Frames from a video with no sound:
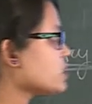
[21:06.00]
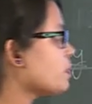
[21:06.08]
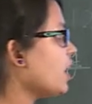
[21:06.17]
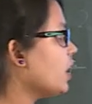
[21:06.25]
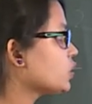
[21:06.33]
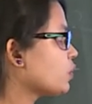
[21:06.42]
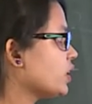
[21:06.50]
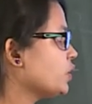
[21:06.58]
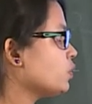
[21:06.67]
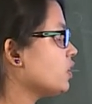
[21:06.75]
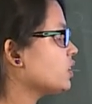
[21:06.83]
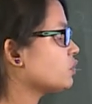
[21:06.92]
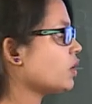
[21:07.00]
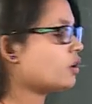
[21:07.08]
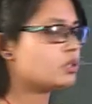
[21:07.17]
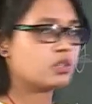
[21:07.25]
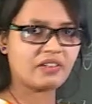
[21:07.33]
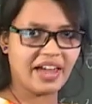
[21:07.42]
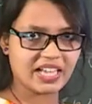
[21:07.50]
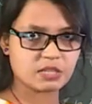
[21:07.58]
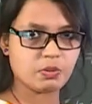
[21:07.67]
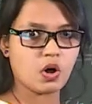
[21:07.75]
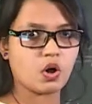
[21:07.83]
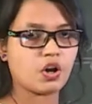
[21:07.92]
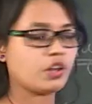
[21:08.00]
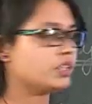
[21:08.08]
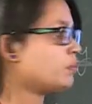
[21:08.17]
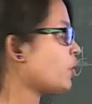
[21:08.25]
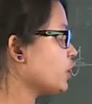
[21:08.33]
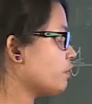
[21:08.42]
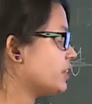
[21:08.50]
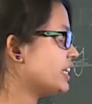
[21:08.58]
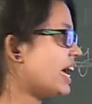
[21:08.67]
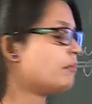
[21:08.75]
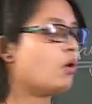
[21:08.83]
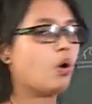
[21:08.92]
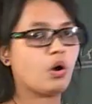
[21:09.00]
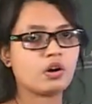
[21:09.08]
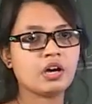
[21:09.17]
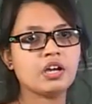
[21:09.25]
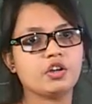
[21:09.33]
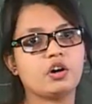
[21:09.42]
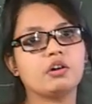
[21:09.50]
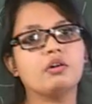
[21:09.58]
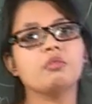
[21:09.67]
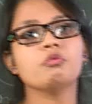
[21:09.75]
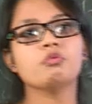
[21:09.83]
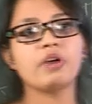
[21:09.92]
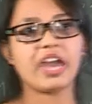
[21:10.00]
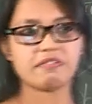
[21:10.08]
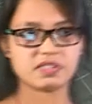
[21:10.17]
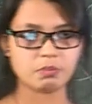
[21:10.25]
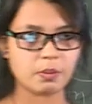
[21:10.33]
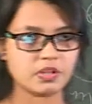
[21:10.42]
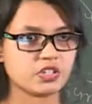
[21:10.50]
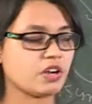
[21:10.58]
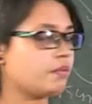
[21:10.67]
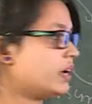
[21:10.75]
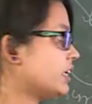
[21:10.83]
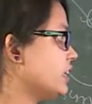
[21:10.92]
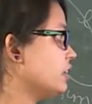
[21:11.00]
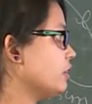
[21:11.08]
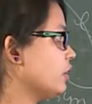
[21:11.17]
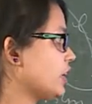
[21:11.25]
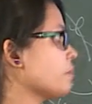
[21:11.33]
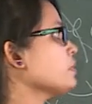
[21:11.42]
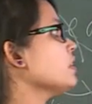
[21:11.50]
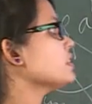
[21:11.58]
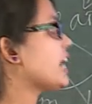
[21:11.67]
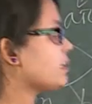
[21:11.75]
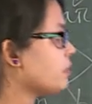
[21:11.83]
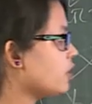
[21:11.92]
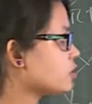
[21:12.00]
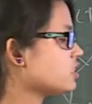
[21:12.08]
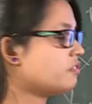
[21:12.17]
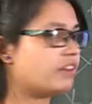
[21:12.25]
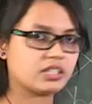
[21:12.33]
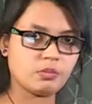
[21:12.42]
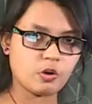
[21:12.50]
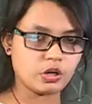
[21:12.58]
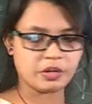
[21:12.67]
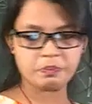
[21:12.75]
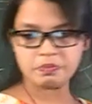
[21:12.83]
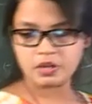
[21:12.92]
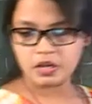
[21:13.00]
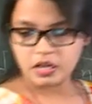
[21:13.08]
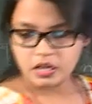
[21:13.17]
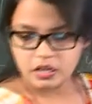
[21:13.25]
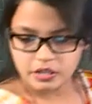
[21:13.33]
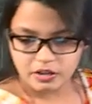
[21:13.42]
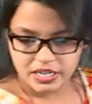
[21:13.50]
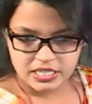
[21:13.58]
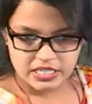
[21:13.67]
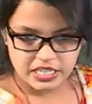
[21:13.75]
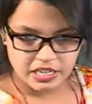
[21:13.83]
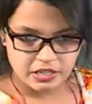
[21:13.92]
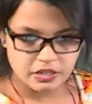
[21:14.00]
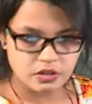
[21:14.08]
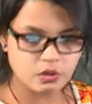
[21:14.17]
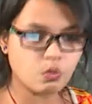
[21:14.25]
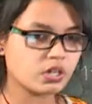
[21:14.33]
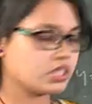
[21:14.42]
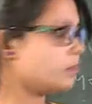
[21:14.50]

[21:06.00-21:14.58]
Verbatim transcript: by earthquake. Due to earthquake also cracks may occur on the body of the dam, or your waves may be generated. Okay, that may also affect the body. Now let's see what are the